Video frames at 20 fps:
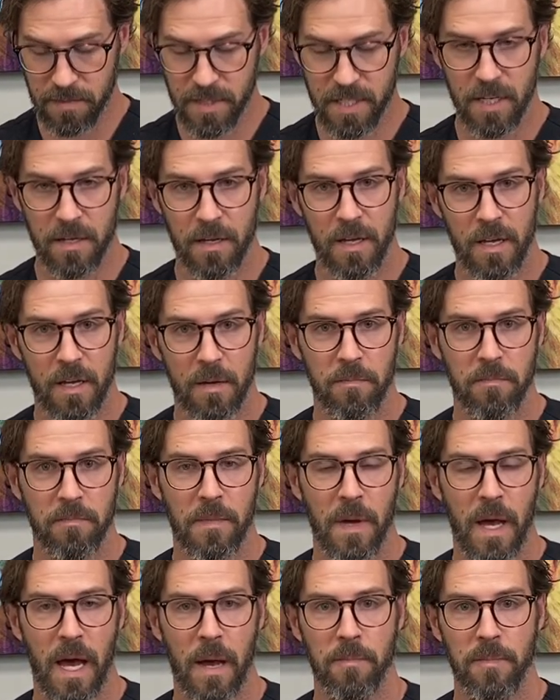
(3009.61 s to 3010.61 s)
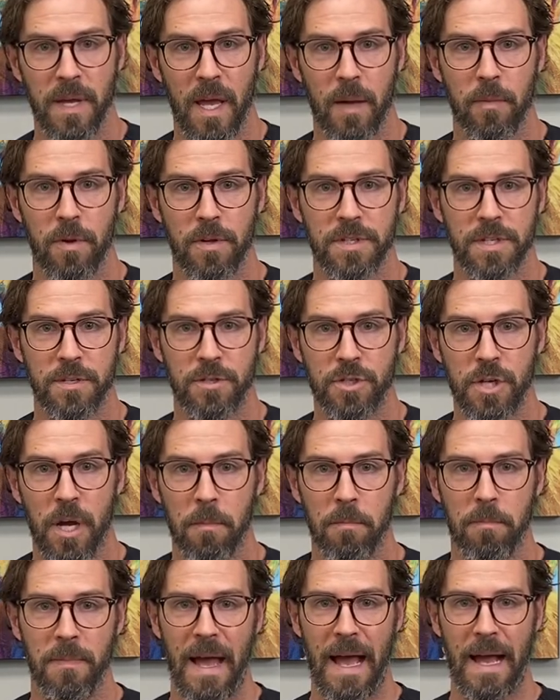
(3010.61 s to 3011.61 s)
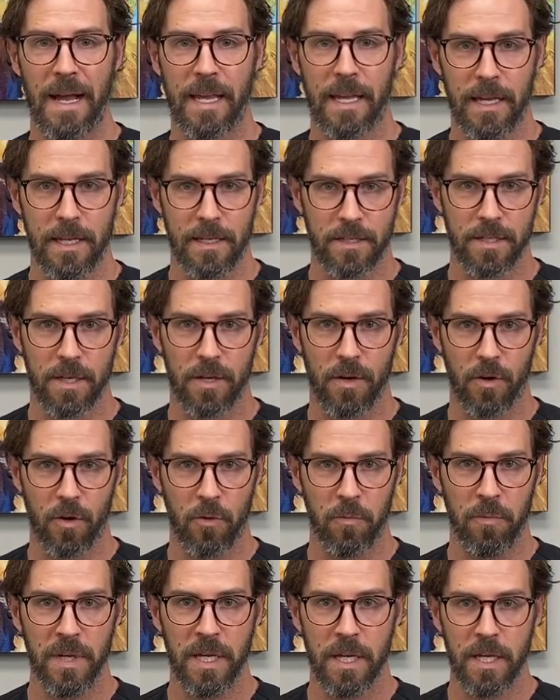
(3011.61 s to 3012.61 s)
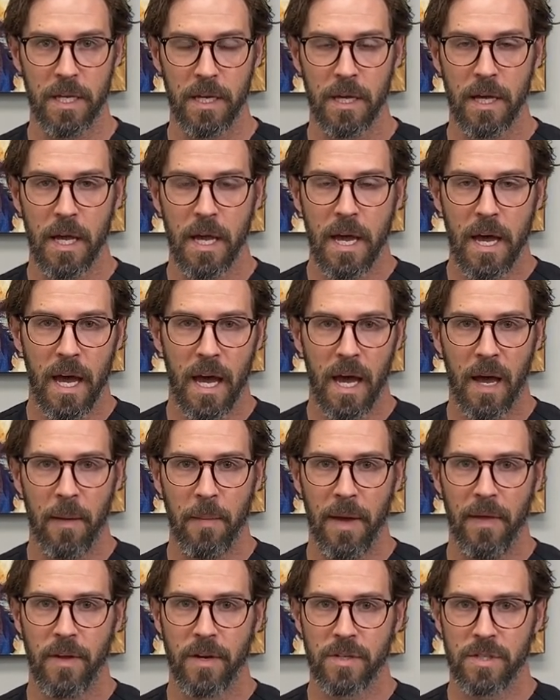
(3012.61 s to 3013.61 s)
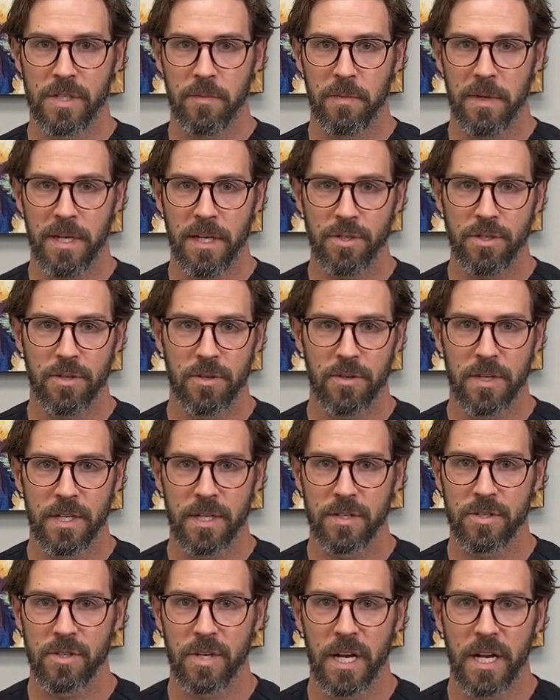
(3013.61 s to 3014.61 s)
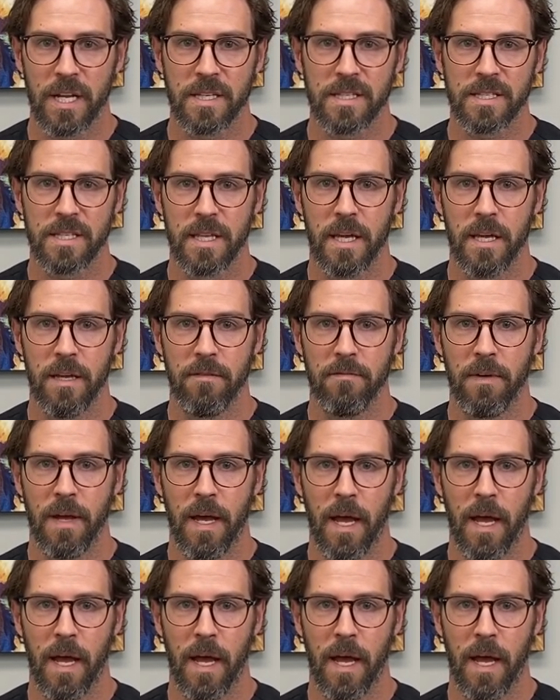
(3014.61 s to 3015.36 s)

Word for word: to be able to jump back into OB, and there's some additional constraints that